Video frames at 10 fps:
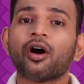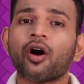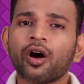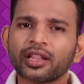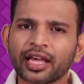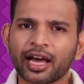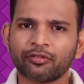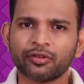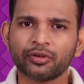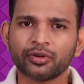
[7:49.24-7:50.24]
All they
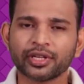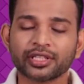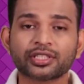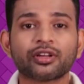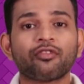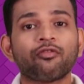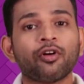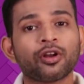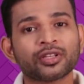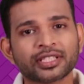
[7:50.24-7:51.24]
have to do is
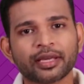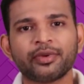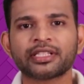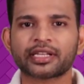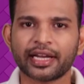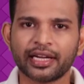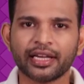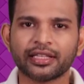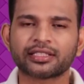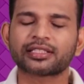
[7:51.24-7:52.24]
follow SEBI's
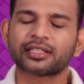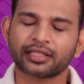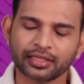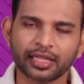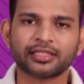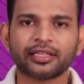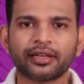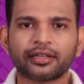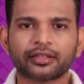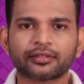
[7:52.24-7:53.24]
guidelines. That's it.